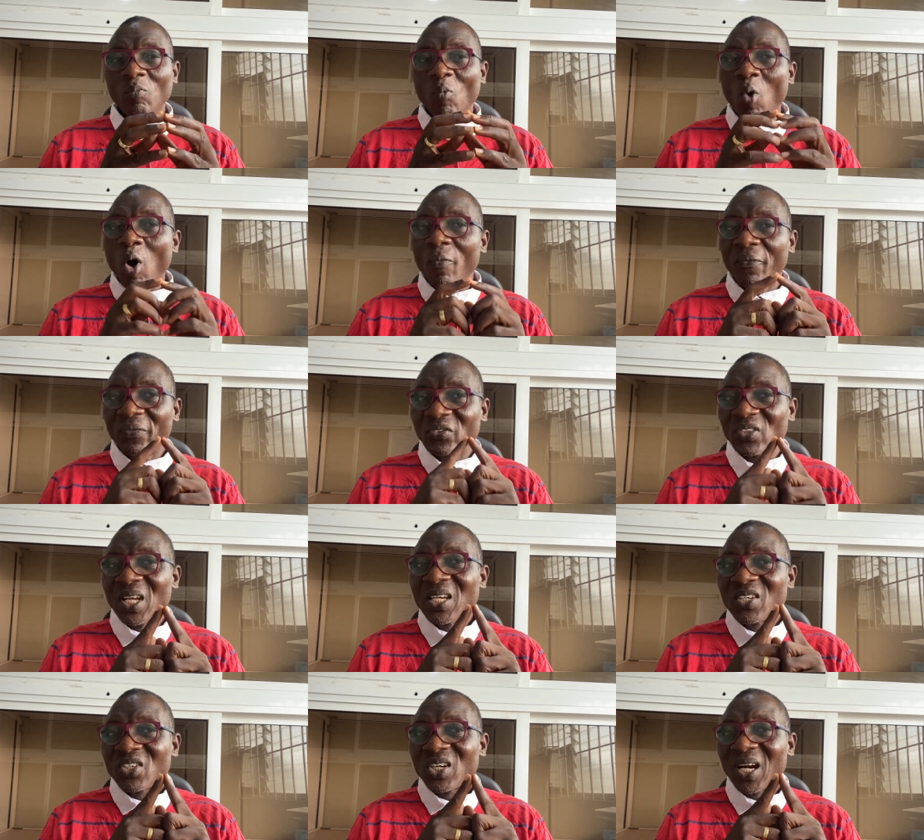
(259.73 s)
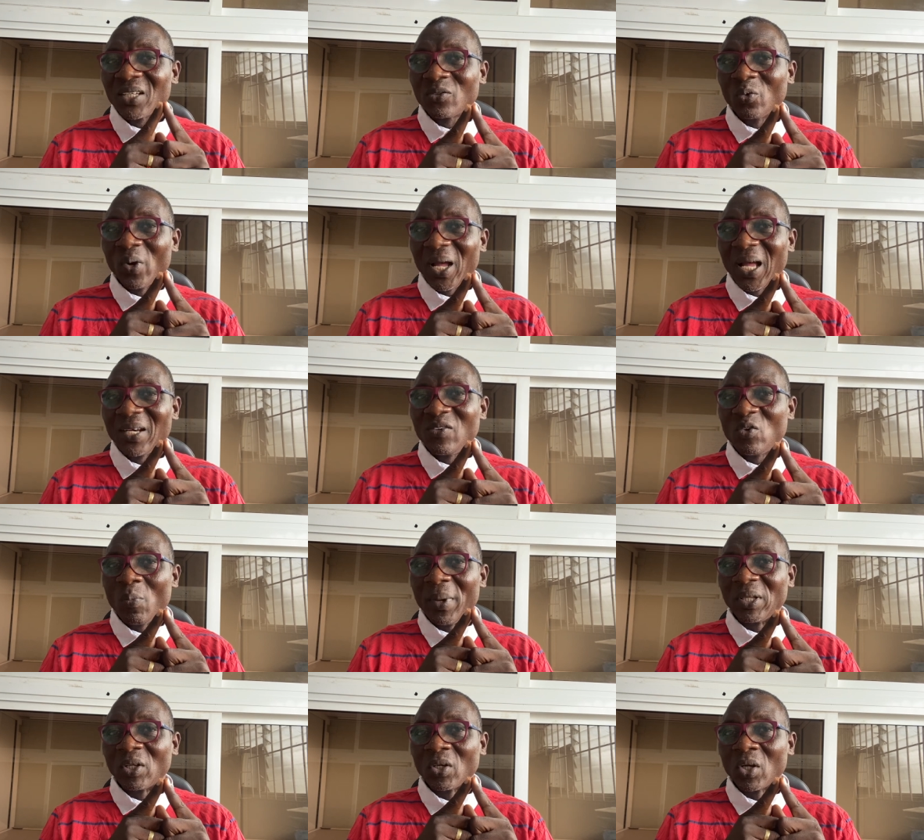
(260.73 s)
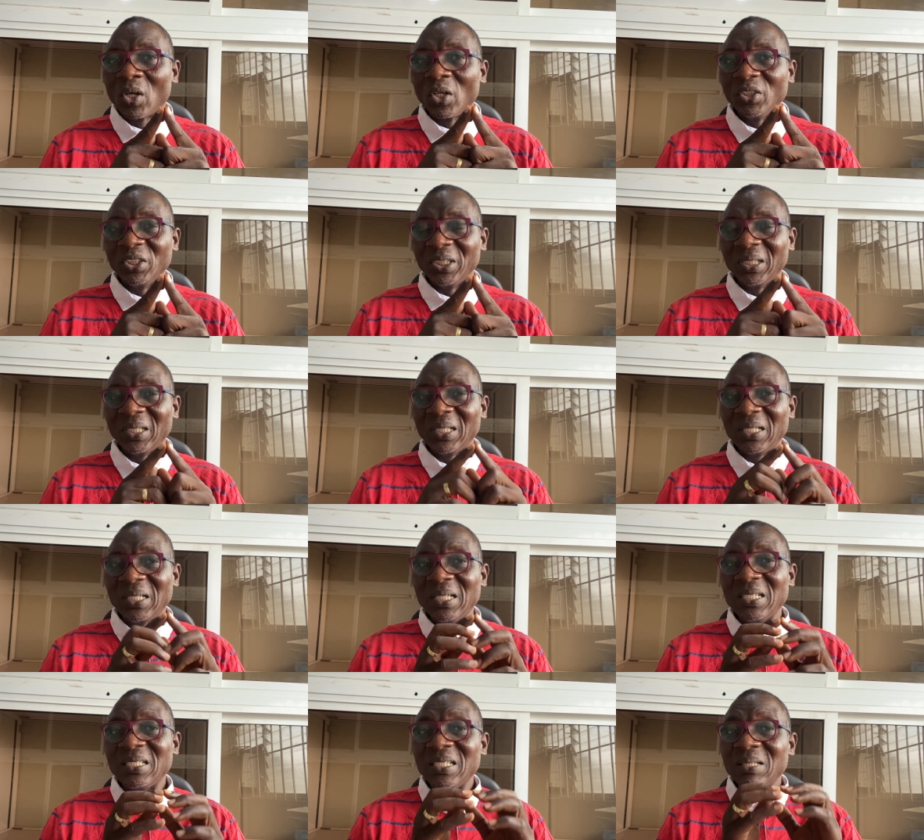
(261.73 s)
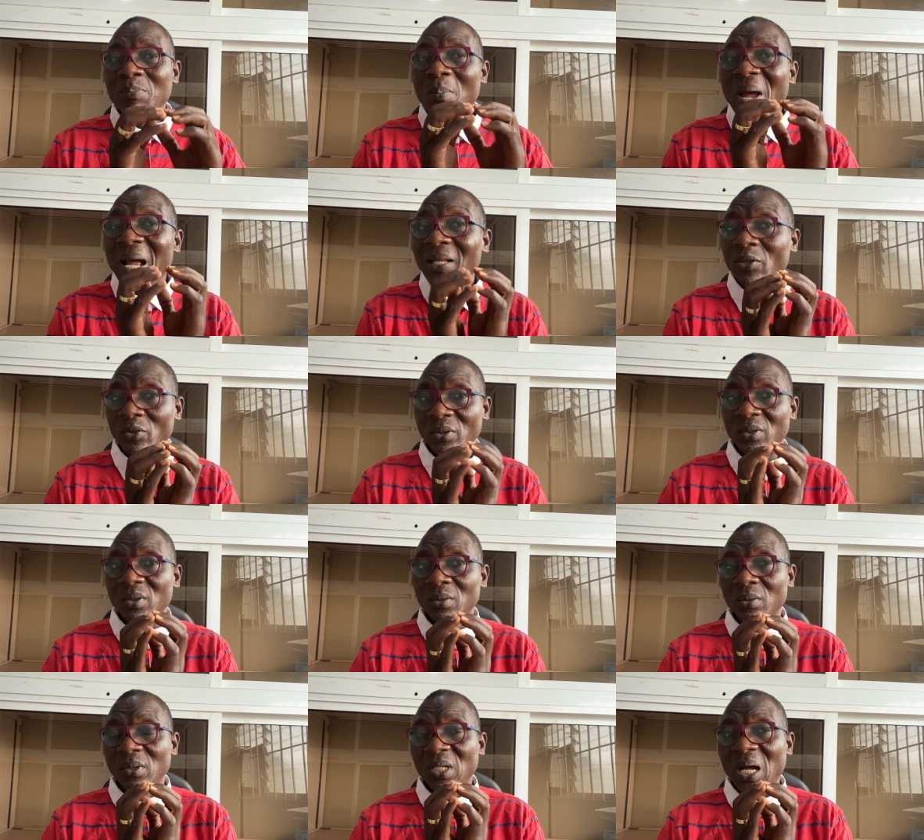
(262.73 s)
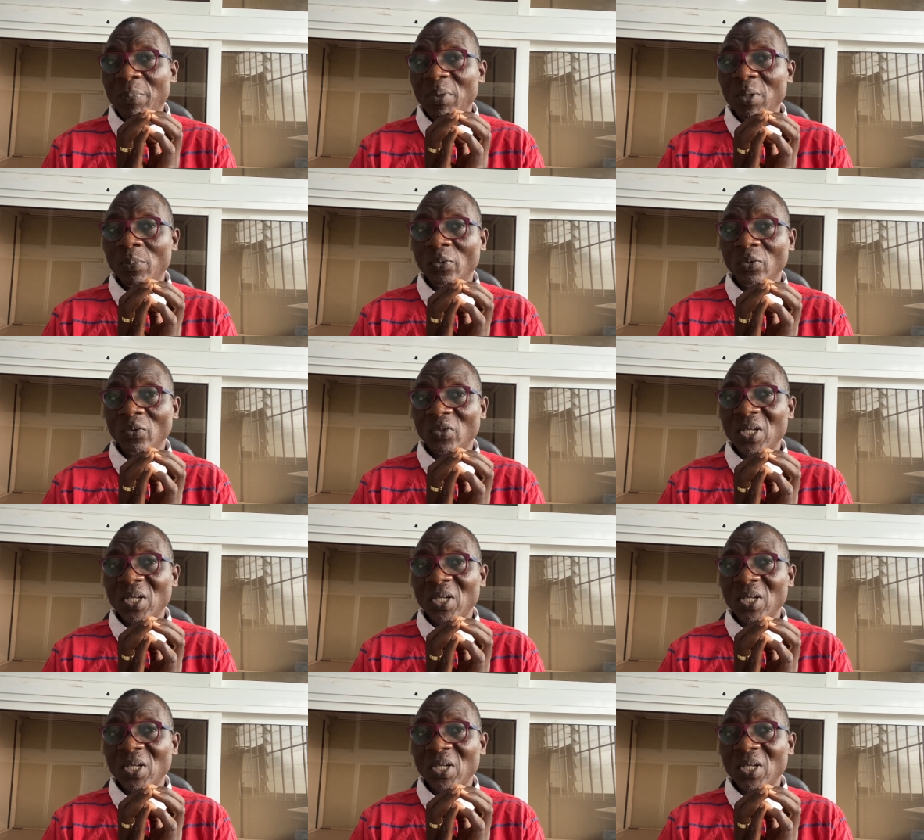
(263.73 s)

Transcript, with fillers: of central to ethno-methodology is the method that people use.